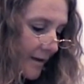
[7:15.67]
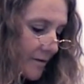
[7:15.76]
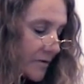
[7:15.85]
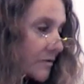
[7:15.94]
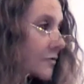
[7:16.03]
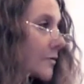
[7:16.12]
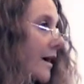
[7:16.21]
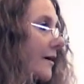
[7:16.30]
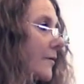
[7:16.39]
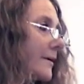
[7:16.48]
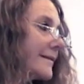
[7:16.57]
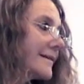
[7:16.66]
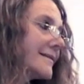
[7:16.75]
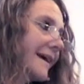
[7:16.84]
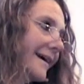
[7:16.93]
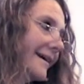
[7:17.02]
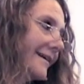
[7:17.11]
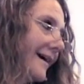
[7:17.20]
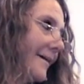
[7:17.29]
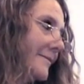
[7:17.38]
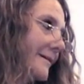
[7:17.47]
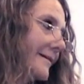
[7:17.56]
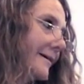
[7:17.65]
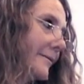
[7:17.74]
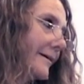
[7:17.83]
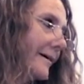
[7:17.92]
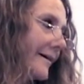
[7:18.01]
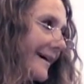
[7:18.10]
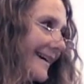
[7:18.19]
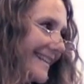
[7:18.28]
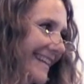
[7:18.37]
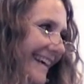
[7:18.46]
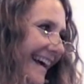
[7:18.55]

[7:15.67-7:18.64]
Struck with the second option. Here we go, guys.